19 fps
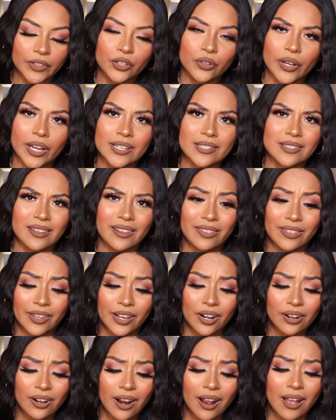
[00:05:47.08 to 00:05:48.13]
You guys,
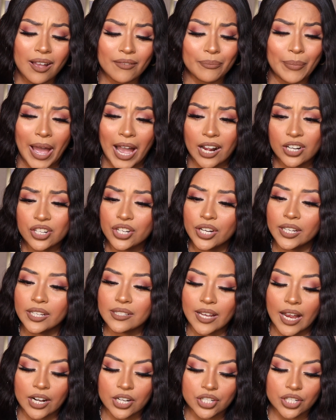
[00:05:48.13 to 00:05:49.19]
their packaging
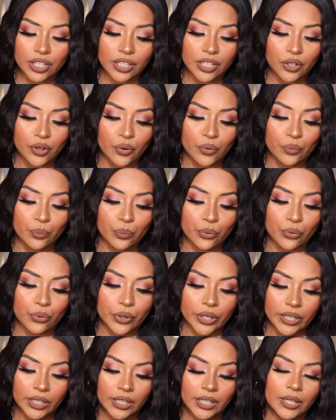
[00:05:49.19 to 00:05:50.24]
is actually
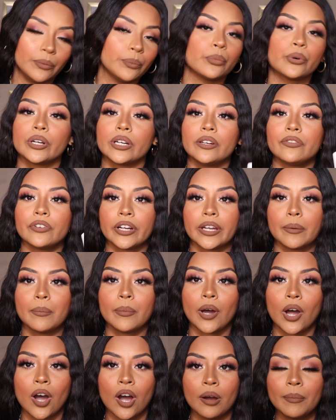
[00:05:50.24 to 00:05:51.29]
pretty freaking
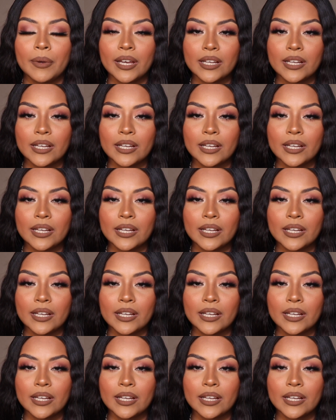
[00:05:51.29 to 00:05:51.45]
bomb.